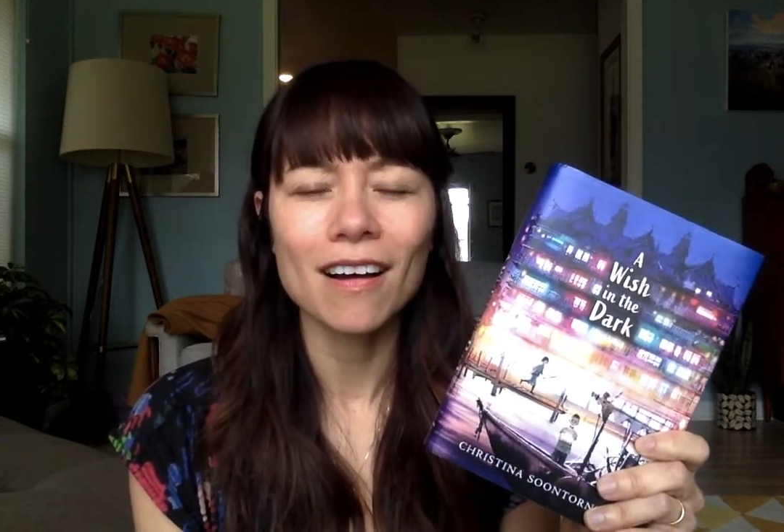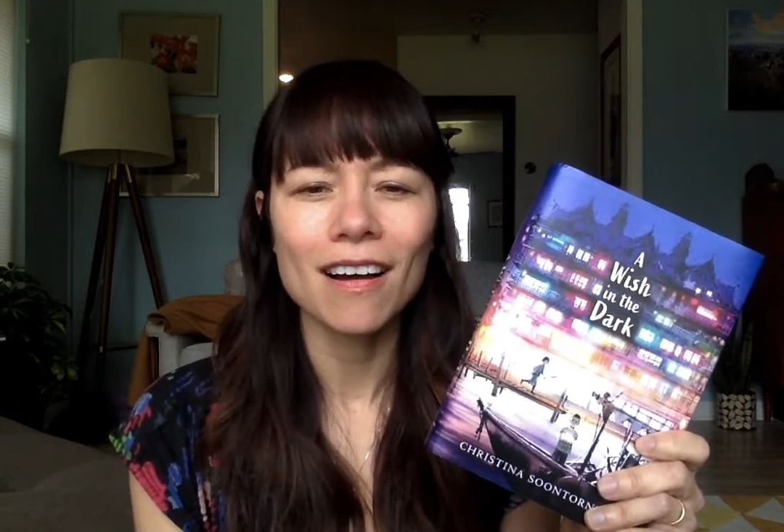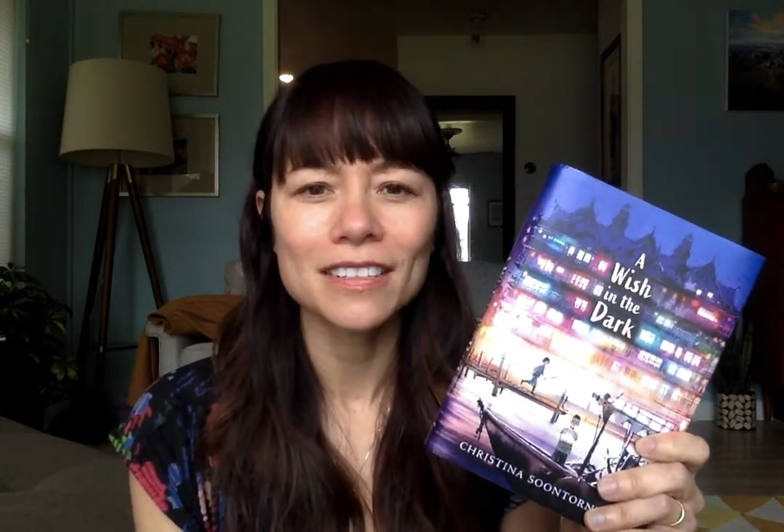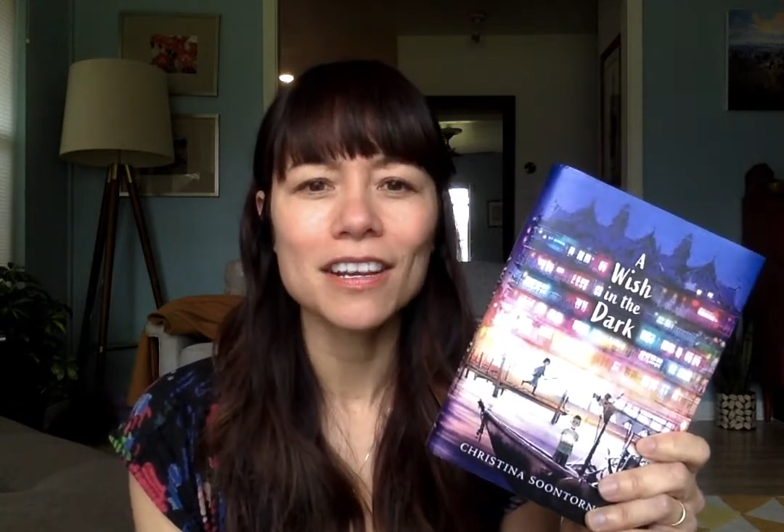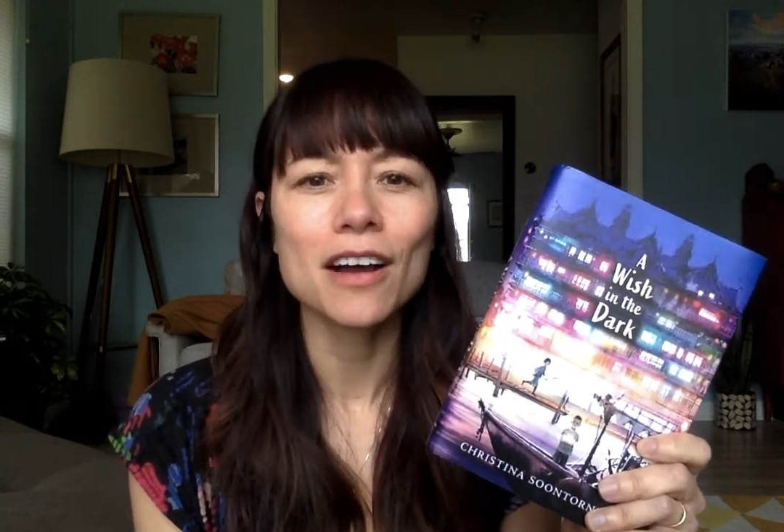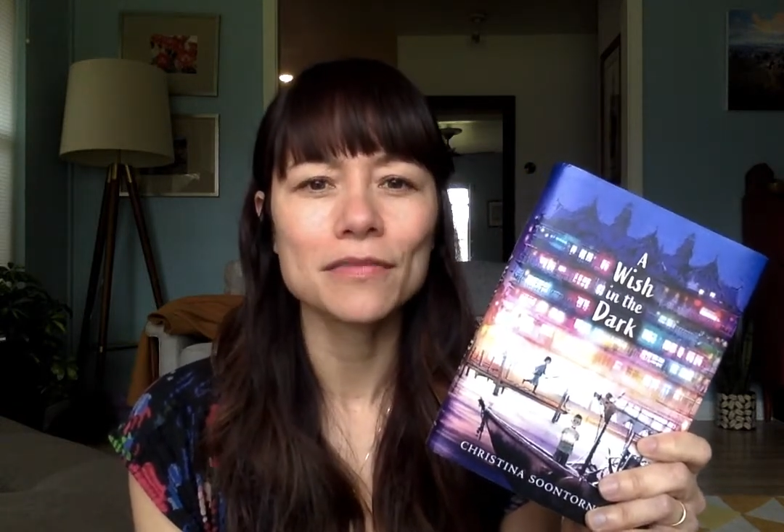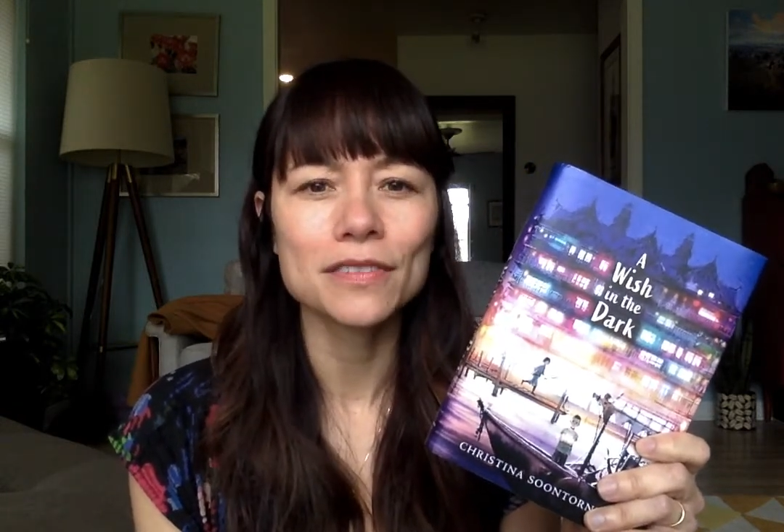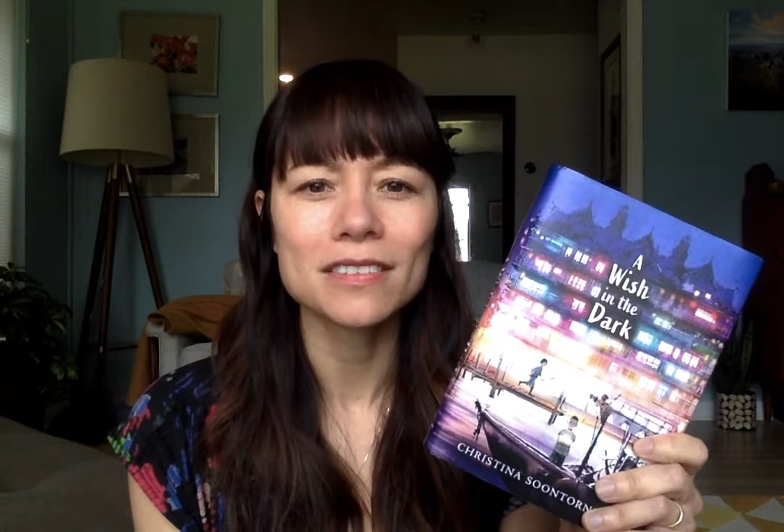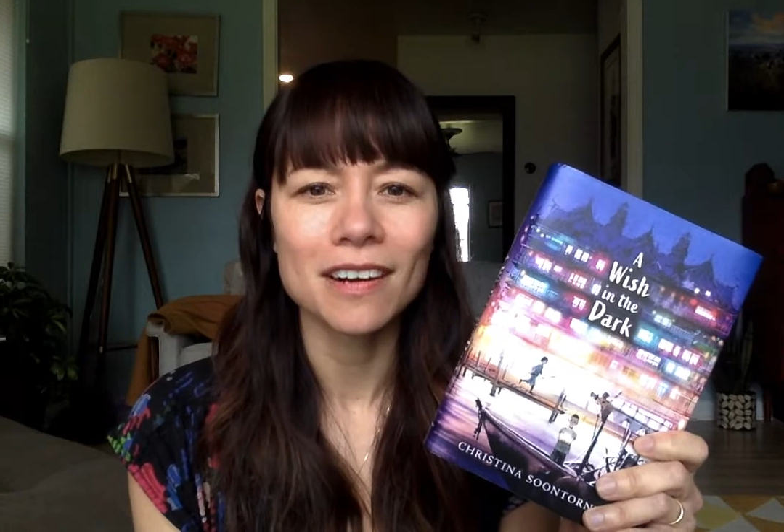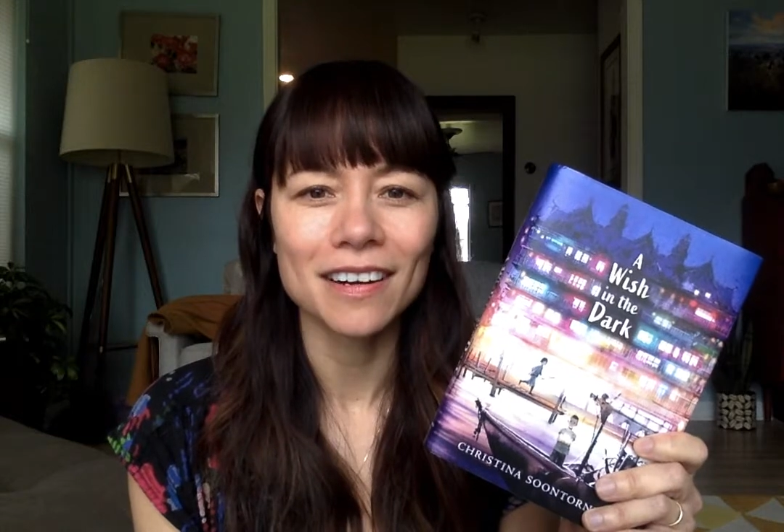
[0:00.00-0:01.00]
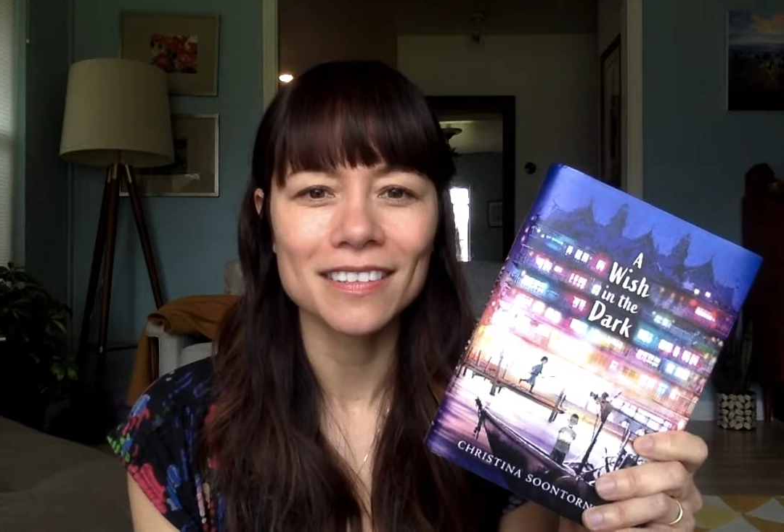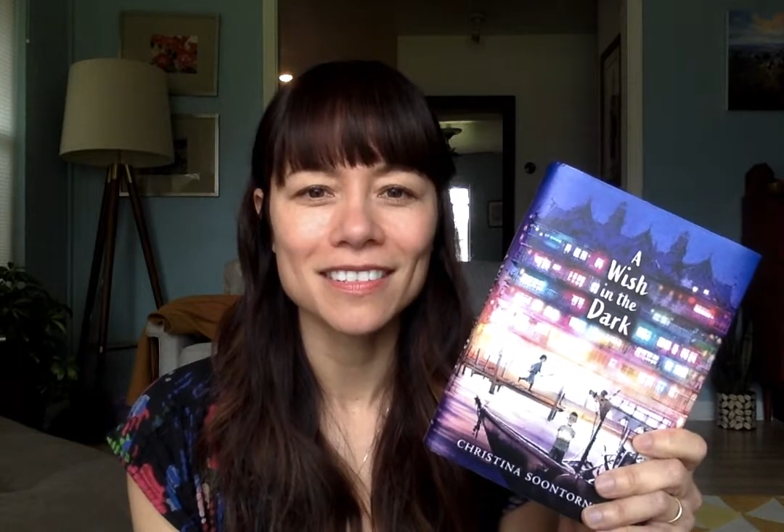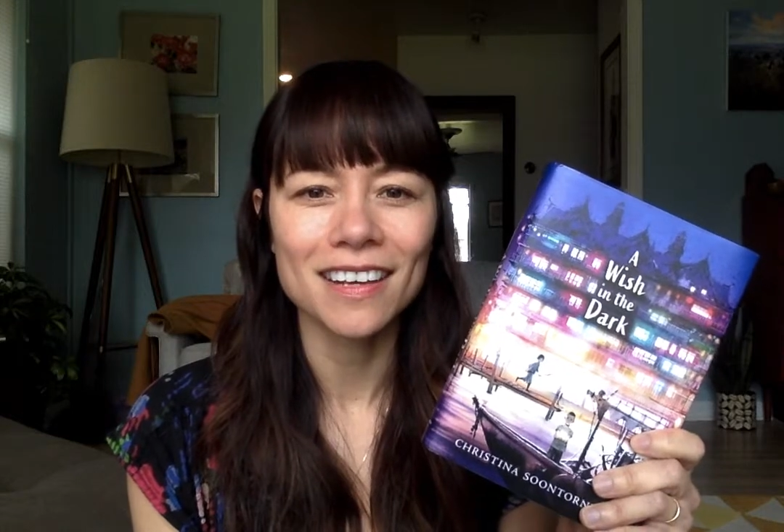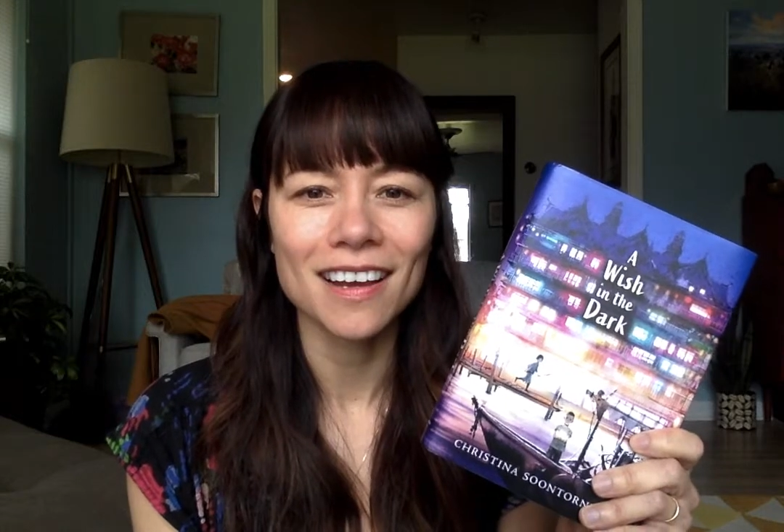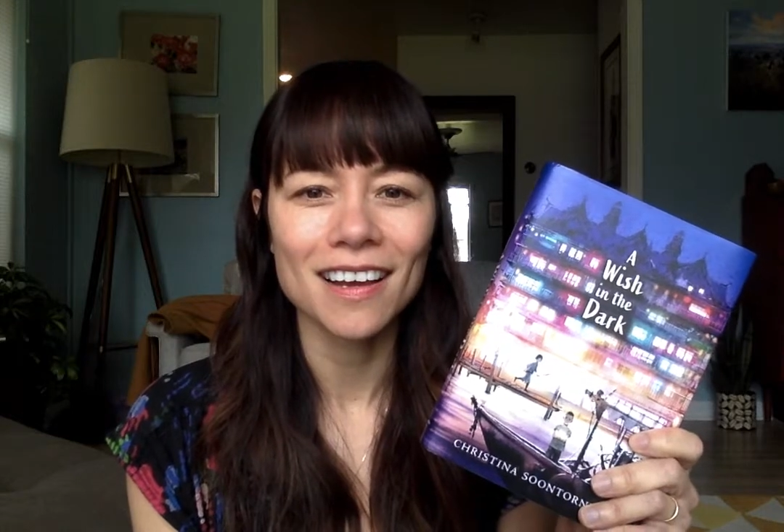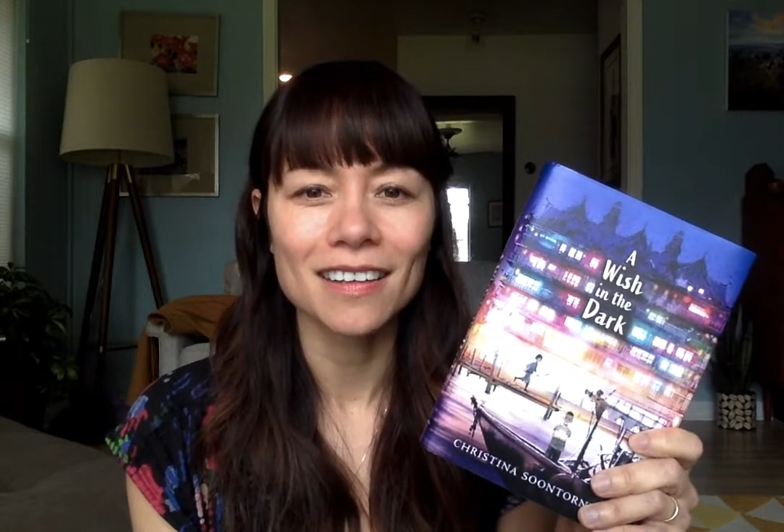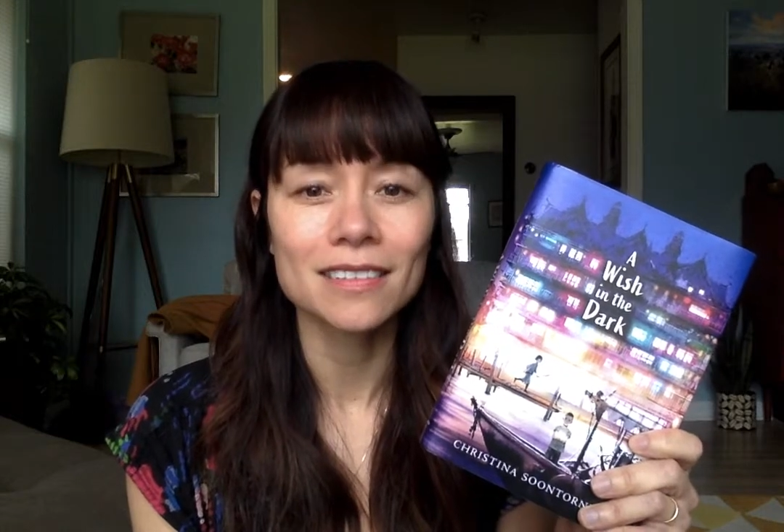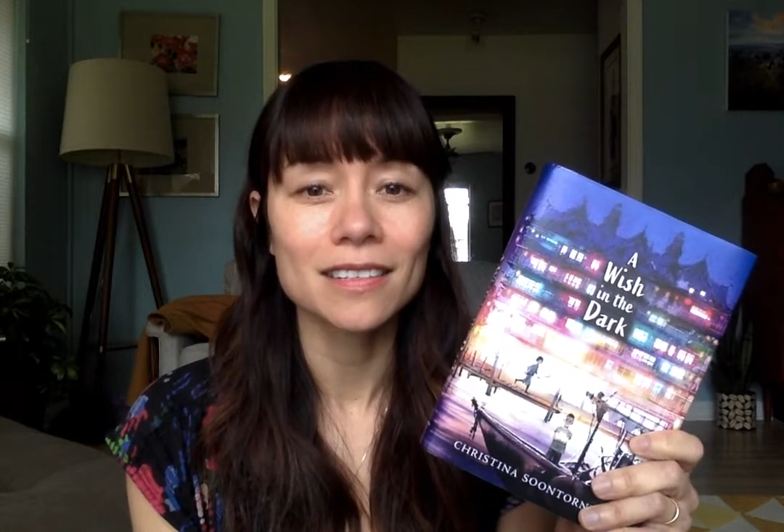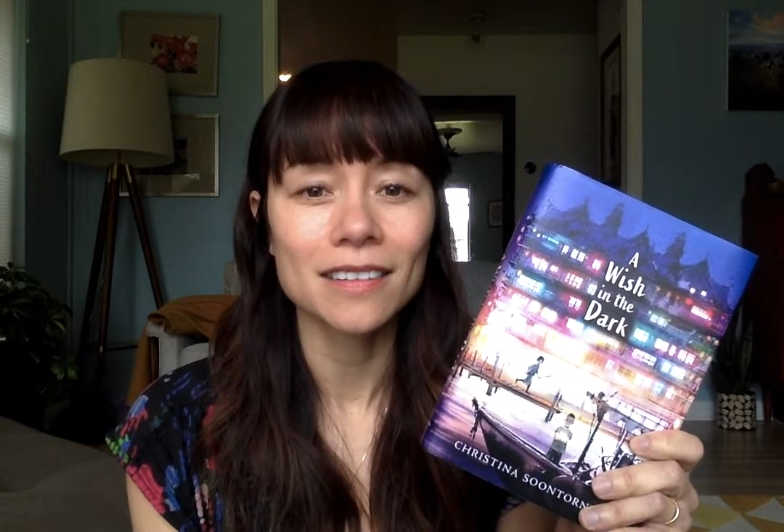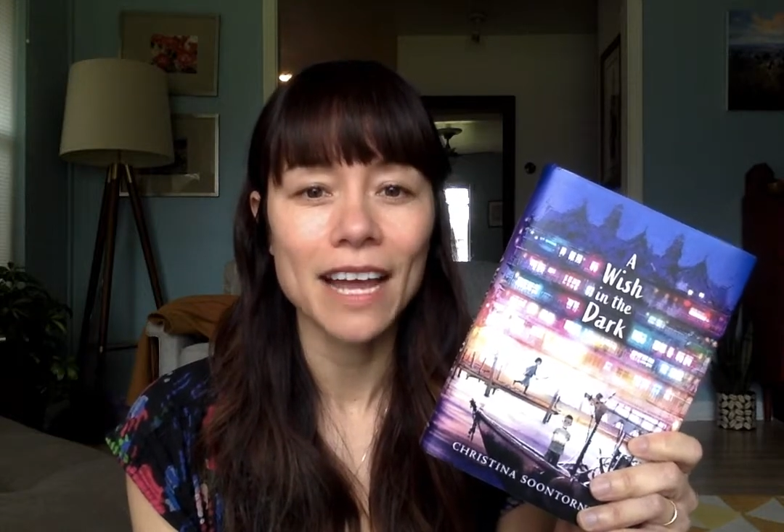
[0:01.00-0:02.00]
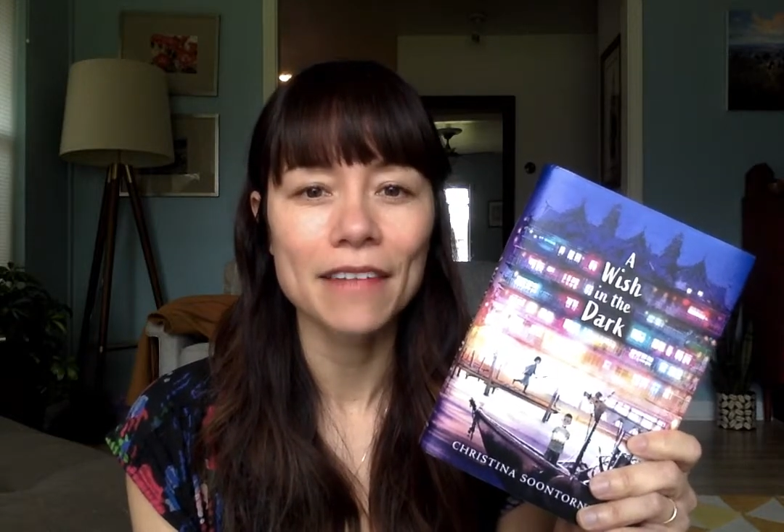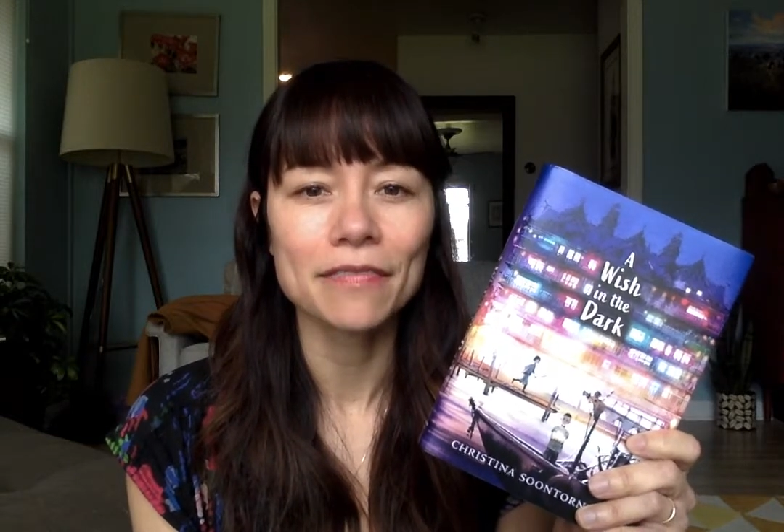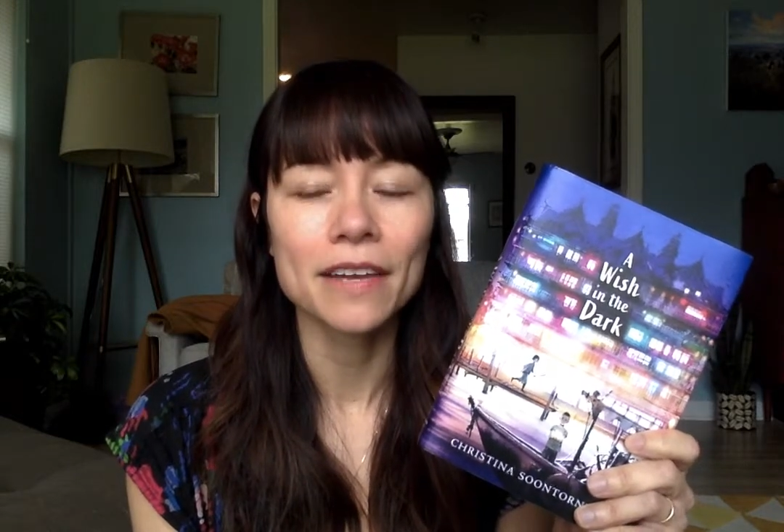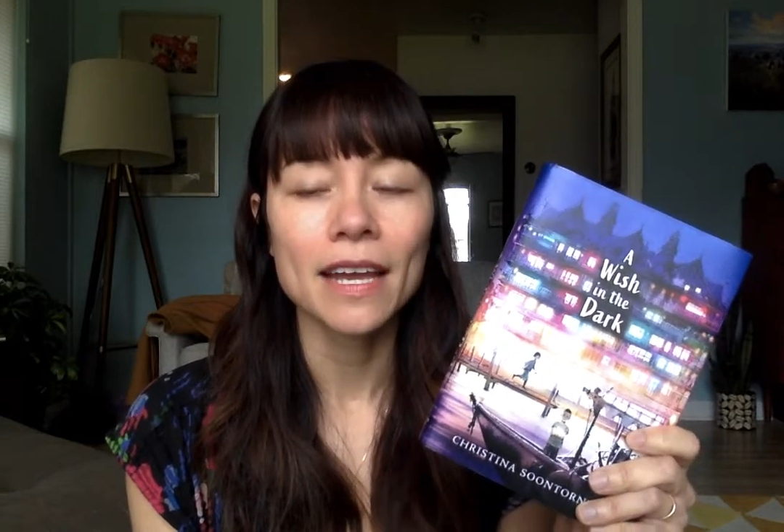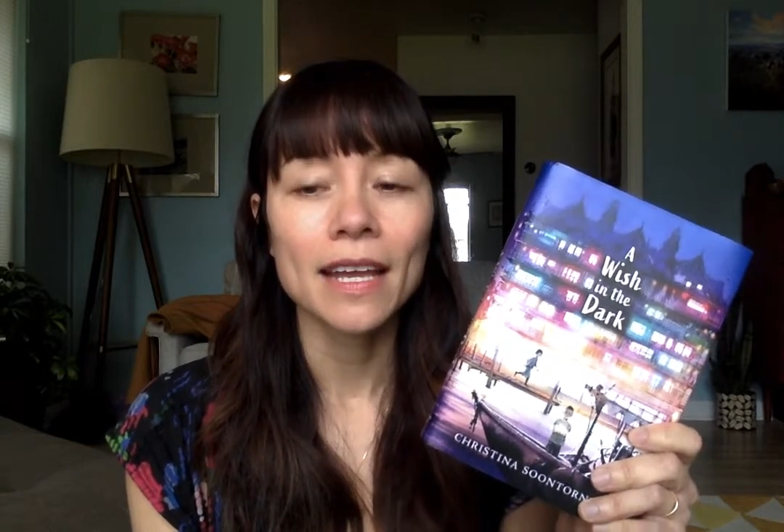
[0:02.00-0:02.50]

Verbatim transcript: a tough start uh, to life.